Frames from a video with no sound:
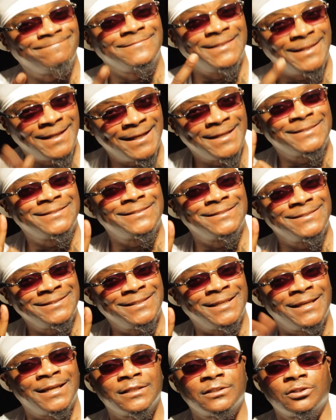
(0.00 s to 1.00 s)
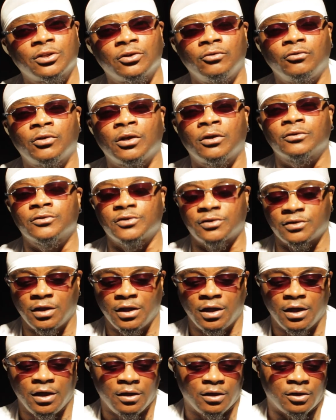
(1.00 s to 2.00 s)
yes, yes, kudos.
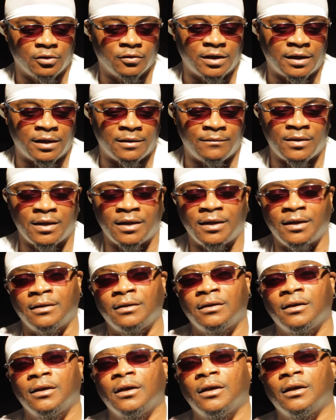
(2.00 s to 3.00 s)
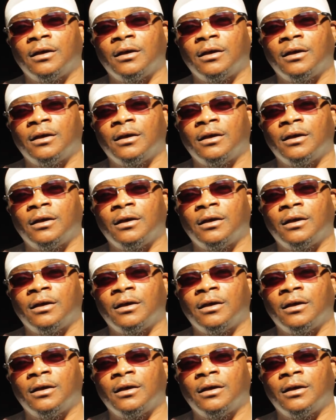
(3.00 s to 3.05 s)
Okay, man.